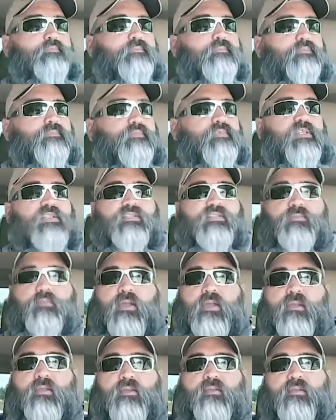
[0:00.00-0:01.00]
this
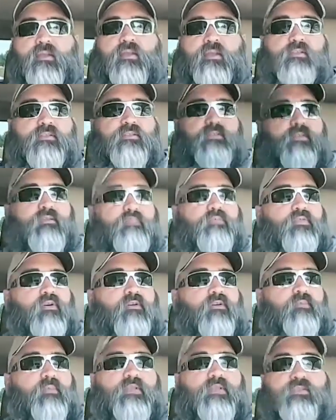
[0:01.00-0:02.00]
way, guys,
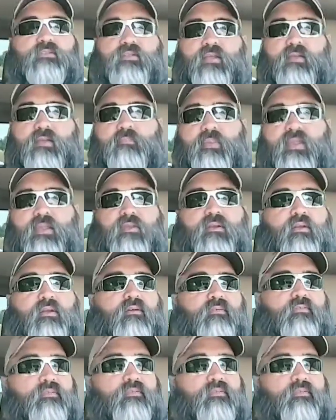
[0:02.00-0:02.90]
12 months, I pay it off,